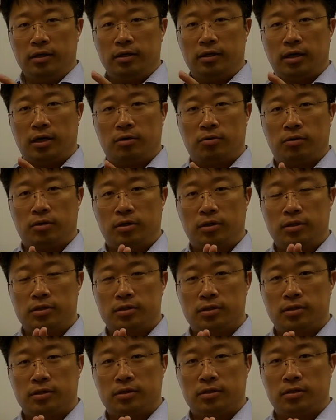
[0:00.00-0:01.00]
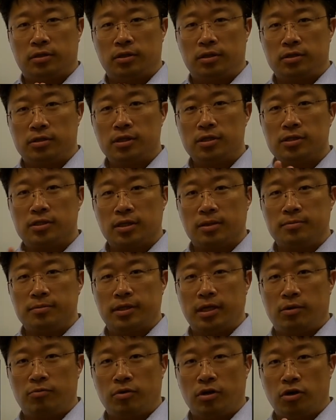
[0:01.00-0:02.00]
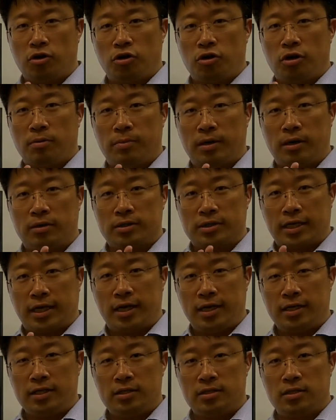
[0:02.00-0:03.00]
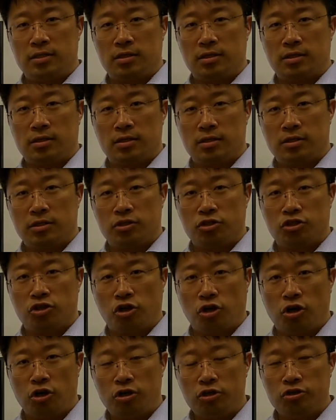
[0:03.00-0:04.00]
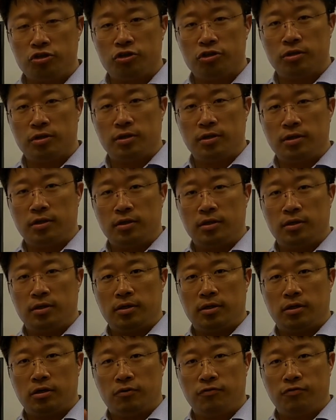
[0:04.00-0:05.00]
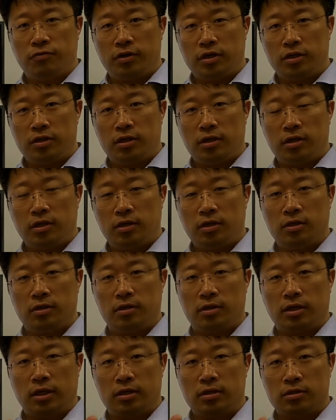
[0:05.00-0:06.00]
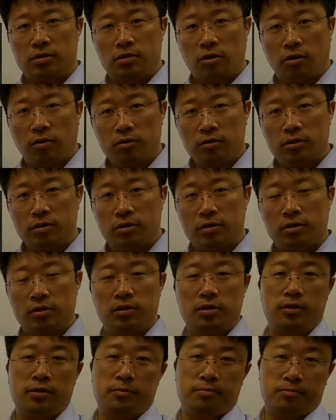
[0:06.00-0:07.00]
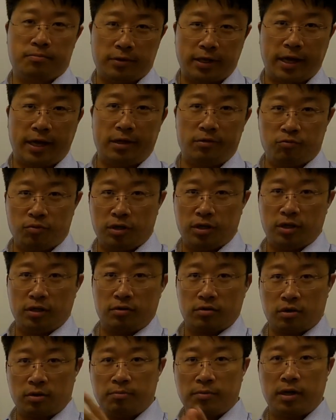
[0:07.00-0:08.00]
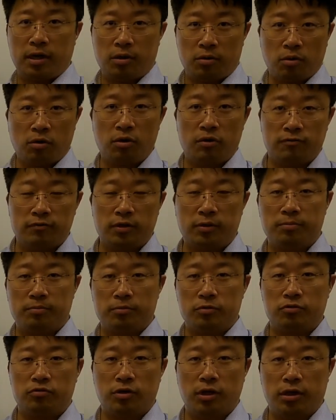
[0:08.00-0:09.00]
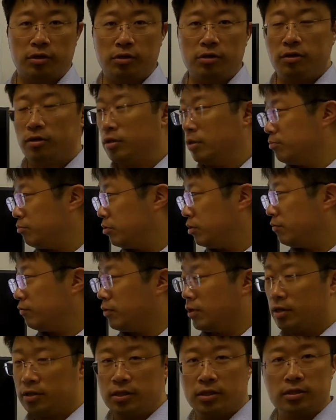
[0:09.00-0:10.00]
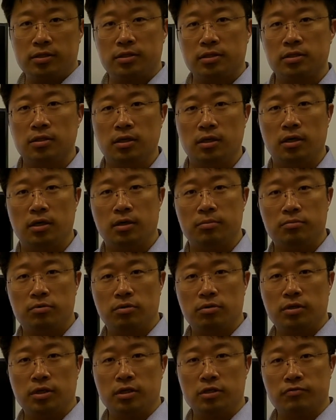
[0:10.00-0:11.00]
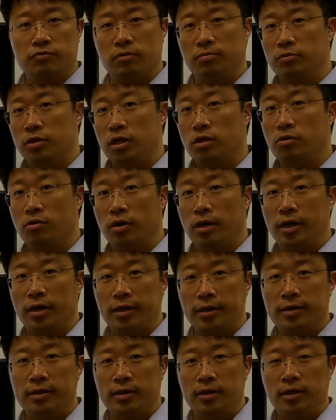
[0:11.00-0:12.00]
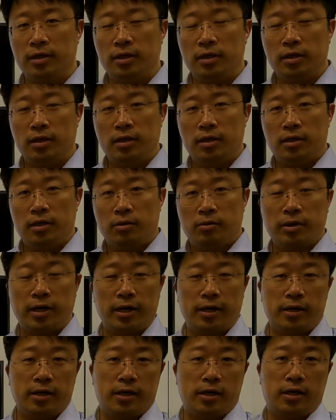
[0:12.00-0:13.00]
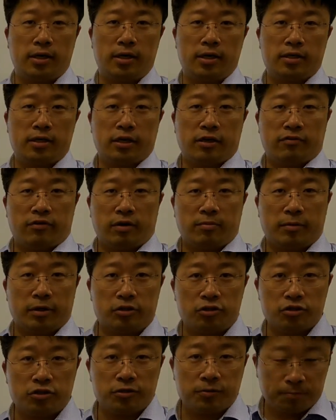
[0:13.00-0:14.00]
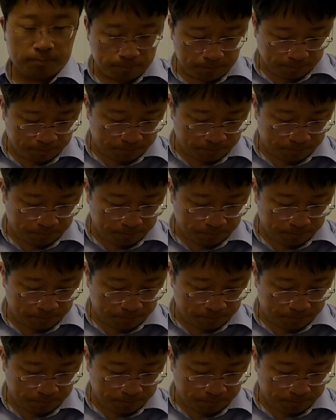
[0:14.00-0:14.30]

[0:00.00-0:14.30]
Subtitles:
the system that we learn about size, charge, affinity, and salt, that we combine all of them together and then purify this proteins from the E. coli. Okay, thank you very much.